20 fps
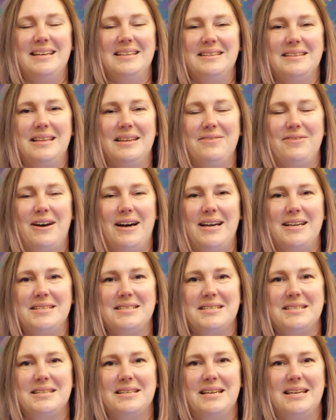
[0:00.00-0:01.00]
they've
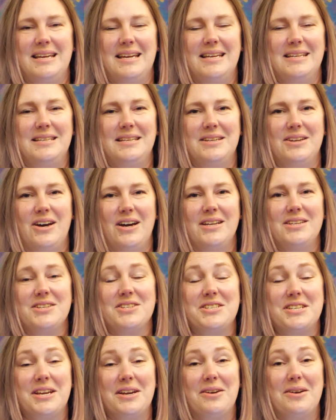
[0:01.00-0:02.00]
asked Andy and I to
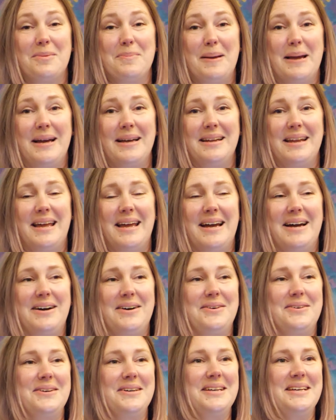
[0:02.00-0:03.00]
share about
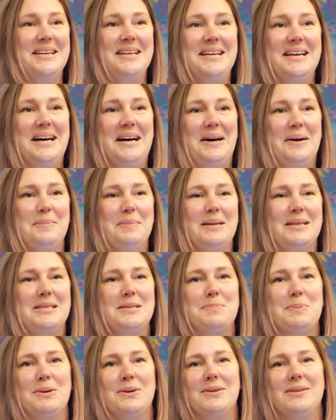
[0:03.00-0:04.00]
our
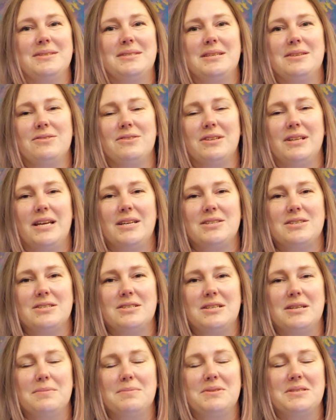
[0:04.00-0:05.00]
experience in
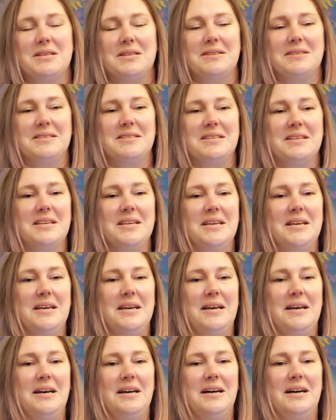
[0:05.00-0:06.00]
relationships. And
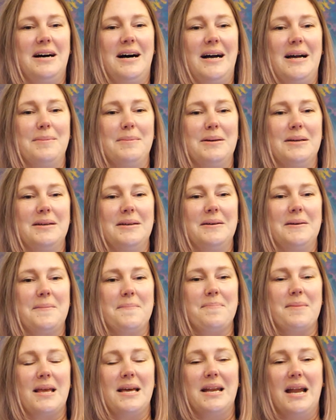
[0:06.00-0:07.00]
I'm
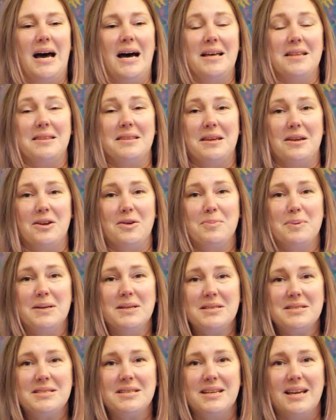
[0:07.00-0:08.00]
an art
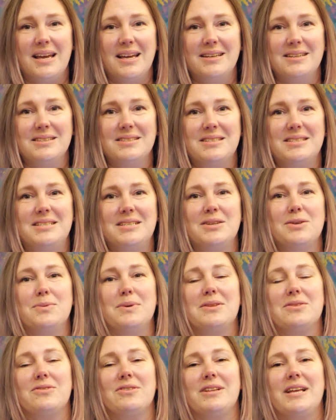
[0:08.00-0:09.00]
therapist and deal
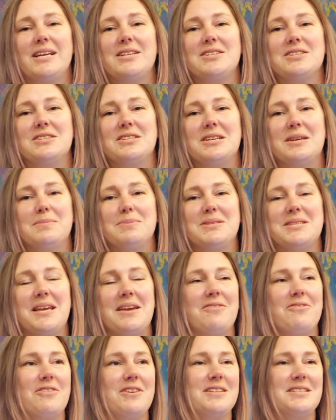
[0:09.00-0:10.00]
with relationships
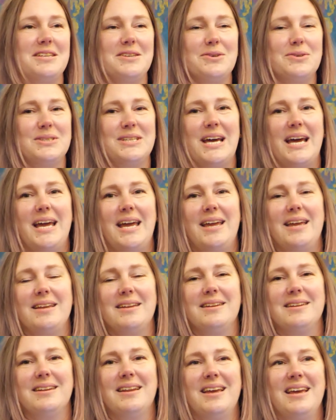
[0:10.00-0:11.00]
every single day,
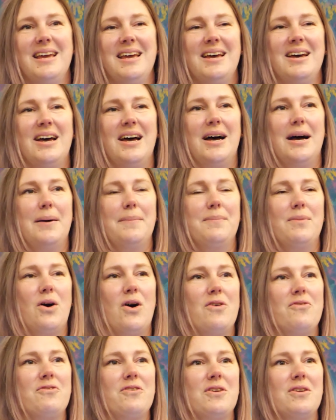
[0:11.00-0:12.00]
and
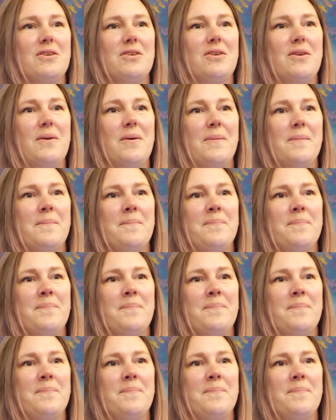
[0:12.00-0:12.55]
often